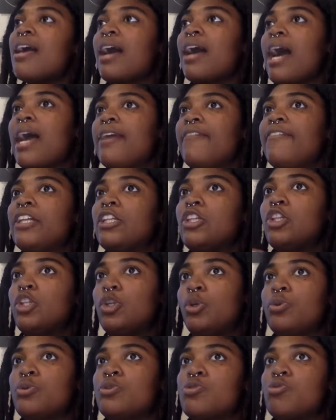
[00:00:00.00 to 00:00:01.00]
kind of a
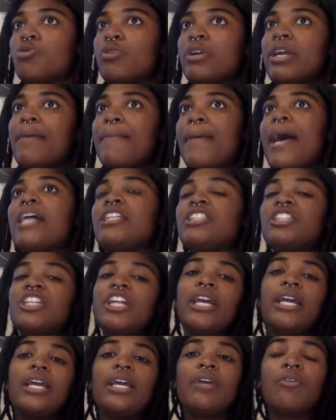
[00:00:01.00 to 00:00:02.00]
loose
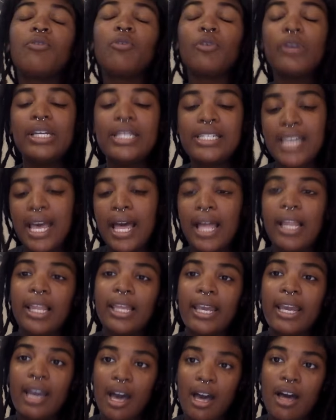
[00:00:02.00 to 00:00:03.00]
reimagining,
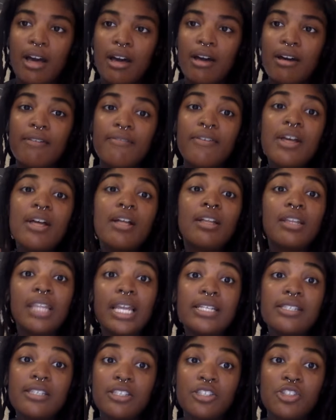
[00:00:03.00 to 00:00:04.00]
retelling of
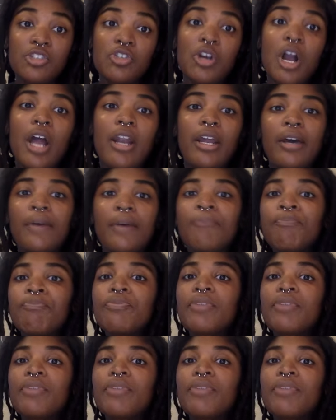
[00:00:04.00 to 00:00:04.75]
Lysistrata.